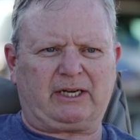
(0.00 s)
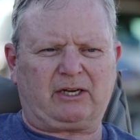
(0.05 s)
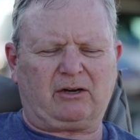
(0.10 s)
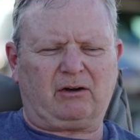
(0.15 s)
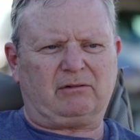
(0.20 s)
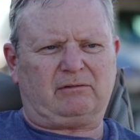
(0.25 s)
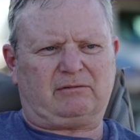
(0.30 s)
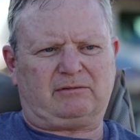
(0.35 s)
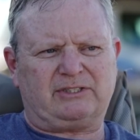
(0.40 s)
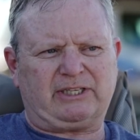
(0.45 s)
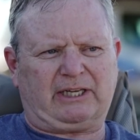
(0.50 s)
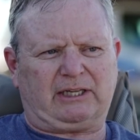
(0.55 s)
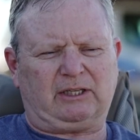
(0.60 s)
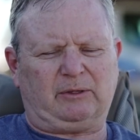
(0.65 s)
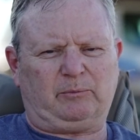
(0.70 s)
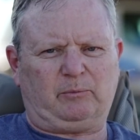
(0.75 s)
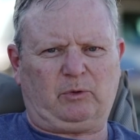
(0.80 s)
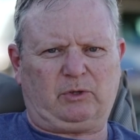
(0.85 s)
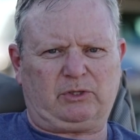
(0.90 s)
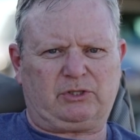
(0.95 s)
I can't tell
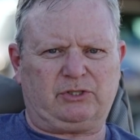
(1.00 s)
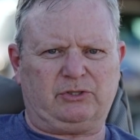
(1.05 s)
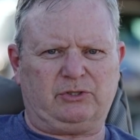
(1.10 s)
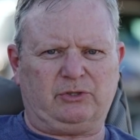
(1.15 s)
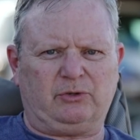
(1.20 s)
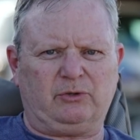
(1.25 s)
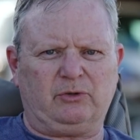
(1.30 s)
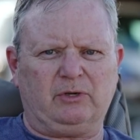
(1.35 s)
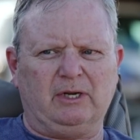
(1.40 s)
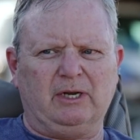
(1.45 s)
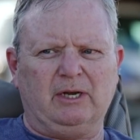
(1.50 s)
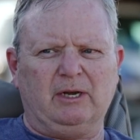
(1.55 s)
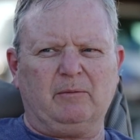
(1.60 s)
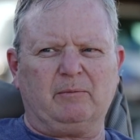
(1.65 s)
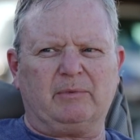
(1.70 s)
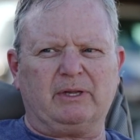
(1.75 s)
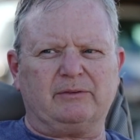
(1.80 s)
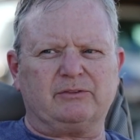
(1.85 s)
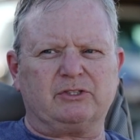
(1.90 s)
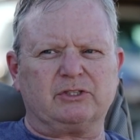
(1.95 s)
them what to do,
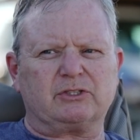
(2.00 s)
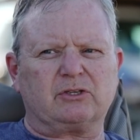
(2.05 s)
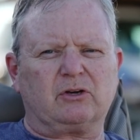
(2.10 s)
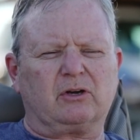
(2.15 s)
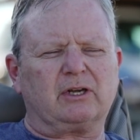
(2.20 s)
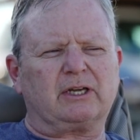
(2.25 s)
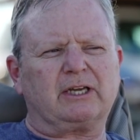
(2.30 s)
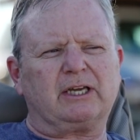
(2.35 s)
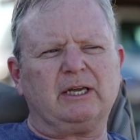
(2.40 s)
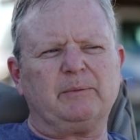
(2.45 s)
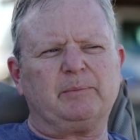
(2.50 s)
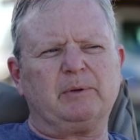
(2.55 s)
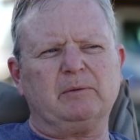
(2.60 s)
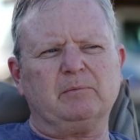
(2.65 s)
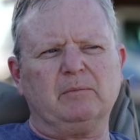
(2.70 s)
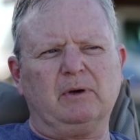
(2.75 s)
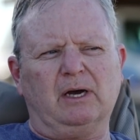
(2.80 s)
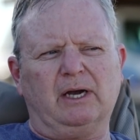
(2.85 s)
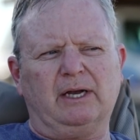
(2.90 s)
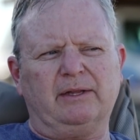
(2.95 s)
but they just got to keep
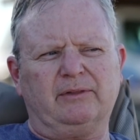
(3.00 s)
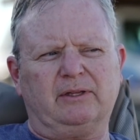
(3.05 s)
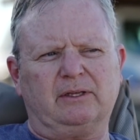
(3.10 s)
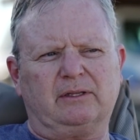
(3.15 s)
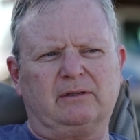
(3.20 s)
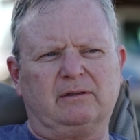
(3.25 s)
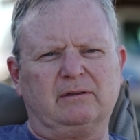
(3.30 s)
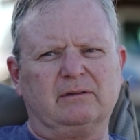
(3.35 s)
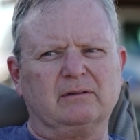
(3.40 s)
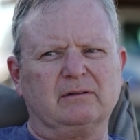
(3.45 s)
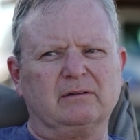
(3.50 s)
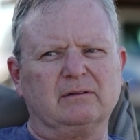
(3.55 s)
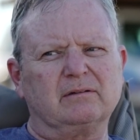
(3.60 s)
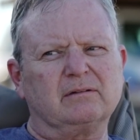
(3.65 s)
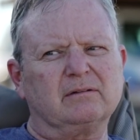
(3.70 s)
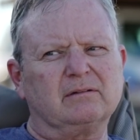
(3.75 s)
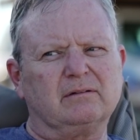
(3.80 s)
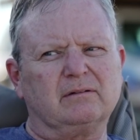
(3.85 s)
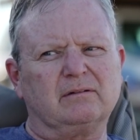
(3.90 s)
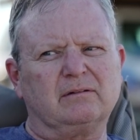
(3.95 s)
in mind that
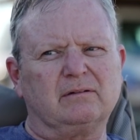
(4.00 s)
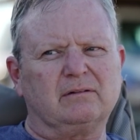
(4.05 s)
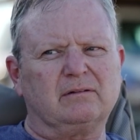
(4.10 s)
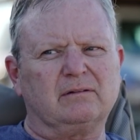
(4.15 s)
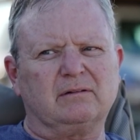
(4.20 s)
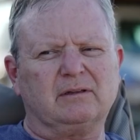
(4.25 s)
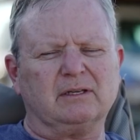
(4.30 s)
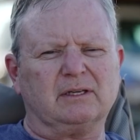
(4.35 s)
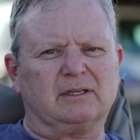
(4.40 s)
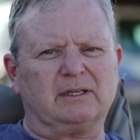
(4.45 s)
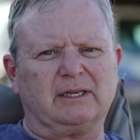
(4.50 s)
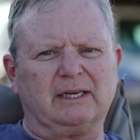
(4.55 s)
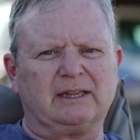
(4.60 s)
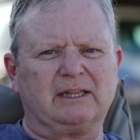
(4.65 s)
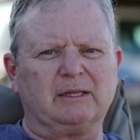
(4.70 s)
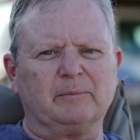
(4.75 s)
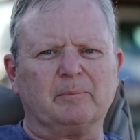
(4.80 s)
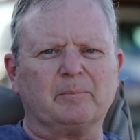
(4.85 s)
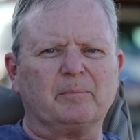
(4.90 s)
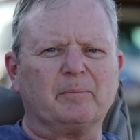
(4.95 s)

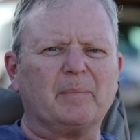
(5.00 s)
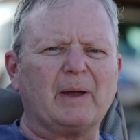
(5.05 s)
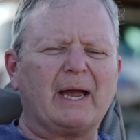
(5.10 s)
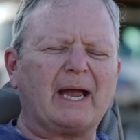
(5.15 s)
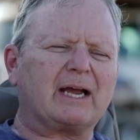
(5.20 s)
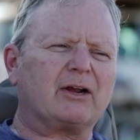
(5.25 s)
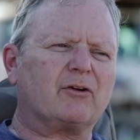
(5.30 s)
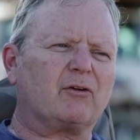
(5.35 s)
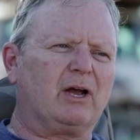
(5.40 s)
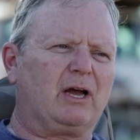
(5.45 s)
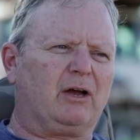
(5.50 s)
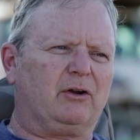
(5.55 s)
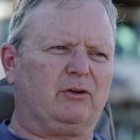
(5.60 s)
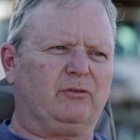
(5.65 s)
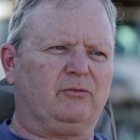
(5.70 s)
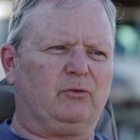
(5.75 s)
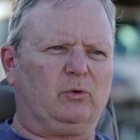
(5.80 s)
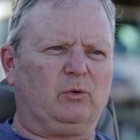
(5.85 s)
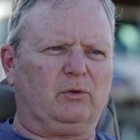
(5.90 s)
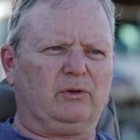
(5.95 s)
at the background
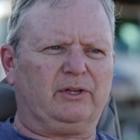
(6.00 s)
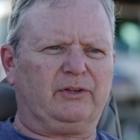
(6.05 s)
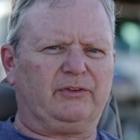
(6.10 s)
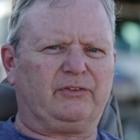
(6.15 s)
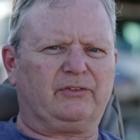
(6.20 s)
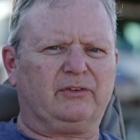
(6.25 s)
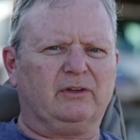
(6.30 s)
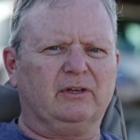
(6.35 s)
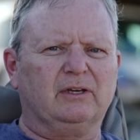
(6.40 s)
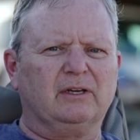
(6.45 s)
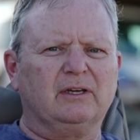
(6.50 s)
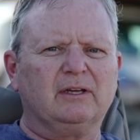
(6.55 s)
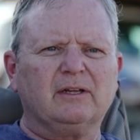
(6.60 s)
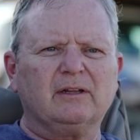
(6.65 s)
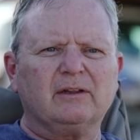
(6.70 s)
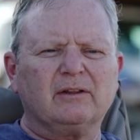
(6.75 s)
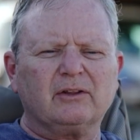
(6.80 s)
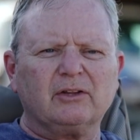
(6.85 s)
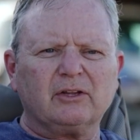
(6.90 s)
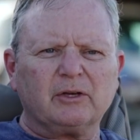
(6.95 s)
of all this,
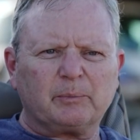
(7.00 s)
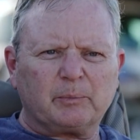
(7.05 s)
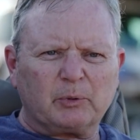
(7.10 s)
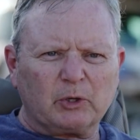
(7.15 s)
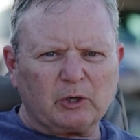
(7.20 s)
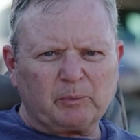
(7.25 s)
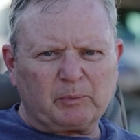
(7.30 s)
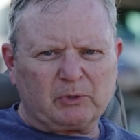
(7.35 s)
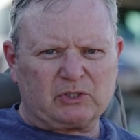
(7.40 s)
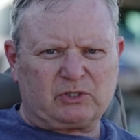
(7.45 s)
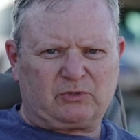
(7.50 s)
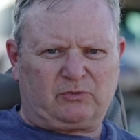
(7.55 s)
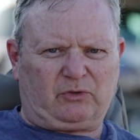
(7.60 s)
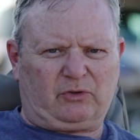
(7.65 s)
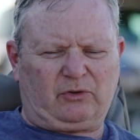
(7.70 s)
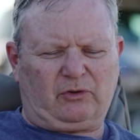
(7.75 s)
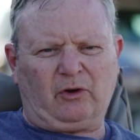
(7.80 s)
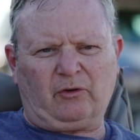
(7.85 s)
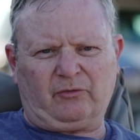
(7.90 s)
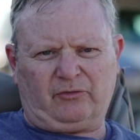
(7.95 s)
the purpose
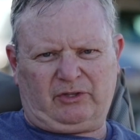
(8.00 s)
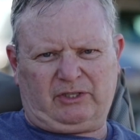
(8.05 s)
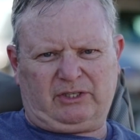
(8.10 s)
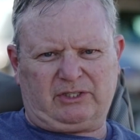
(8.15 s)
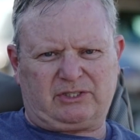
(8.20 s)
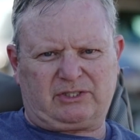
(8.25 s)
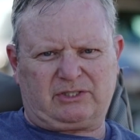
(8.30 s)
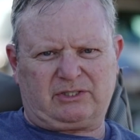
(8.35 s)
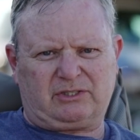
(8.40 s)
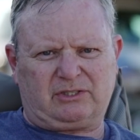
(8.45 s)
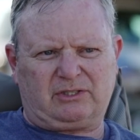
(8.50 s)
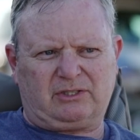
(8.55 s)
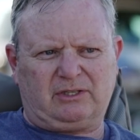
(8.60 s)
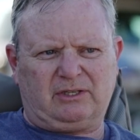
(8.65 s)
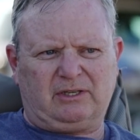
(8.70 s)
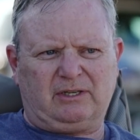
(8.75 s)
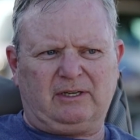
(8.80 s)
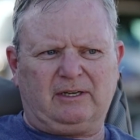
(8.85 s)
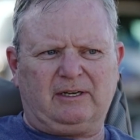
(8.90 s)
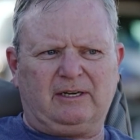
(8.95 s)
of this
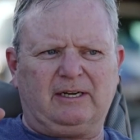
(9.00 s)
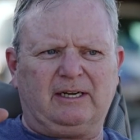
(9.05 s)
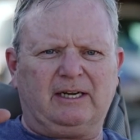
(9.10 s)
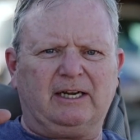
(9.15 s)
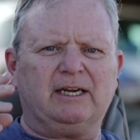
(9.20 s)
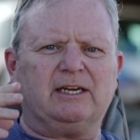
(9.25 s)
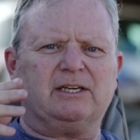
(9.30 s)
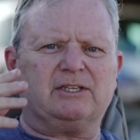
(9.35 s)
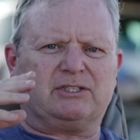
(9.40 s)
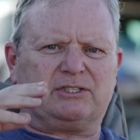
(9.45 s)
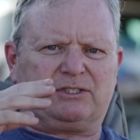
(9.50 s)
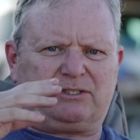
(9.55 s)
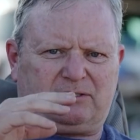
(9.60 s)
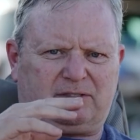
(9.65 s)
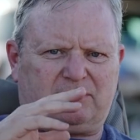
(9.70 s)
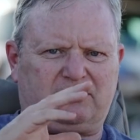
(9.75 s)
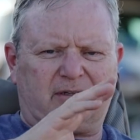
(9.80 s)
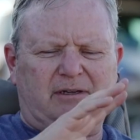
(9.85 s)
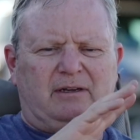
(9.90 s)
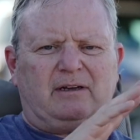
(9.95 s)

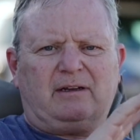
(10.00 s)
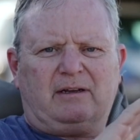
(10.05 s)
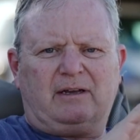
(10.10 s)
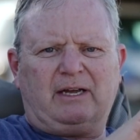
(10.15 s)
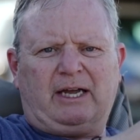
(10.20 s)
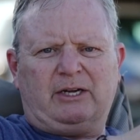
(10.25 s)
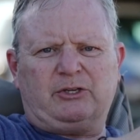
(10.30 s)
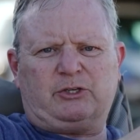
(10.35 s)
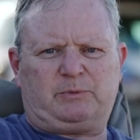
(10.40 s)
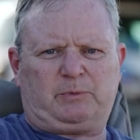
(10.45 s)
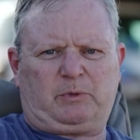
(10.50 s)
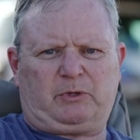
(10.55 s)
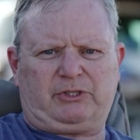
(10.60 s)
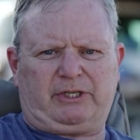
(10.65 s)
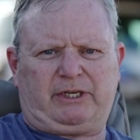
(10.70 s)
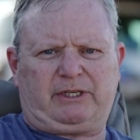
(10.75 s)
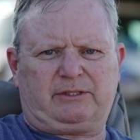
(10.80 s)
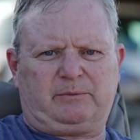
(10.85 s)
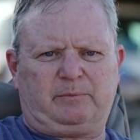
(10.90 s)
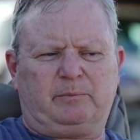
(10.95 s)
is Andrew's
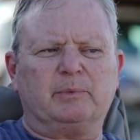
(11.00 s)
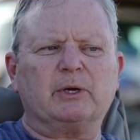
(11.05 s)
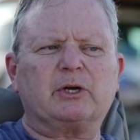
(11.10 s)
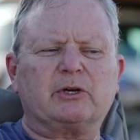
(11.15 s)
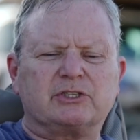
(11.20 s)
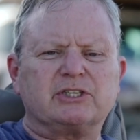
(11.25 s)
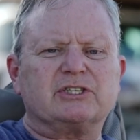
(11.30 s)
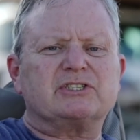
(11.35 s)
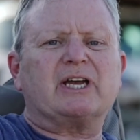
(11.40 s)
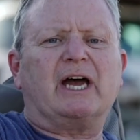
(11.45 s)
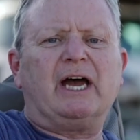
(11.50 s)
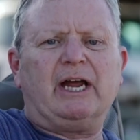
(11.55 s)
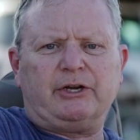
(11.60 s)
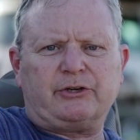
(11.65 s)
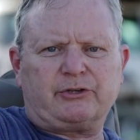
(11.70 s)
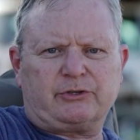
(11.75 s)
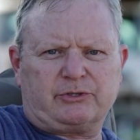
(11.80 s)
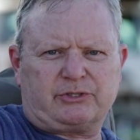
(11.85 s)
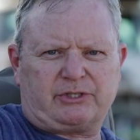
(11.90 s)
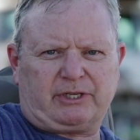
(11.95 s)
project, because it's
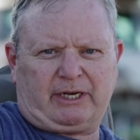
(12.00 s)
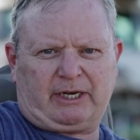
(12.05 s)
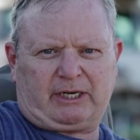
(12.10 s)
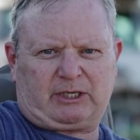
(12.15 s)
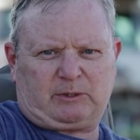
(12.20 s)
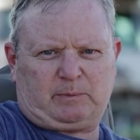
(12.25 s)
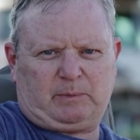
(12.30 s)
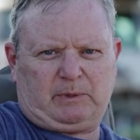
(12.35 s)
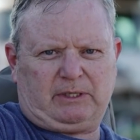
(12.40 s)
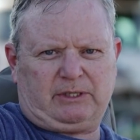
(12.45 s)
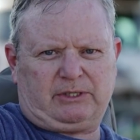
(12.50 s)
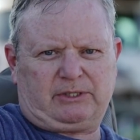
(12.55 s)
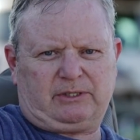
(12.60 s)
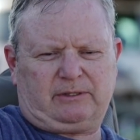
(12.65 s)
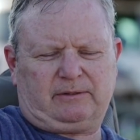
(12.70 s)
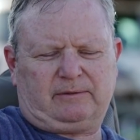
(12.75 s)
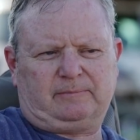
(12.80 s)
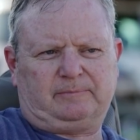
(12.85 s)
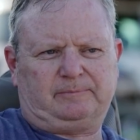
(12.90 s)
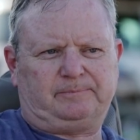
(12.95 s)
Andrew's
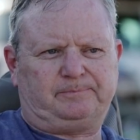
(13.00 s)
expedition.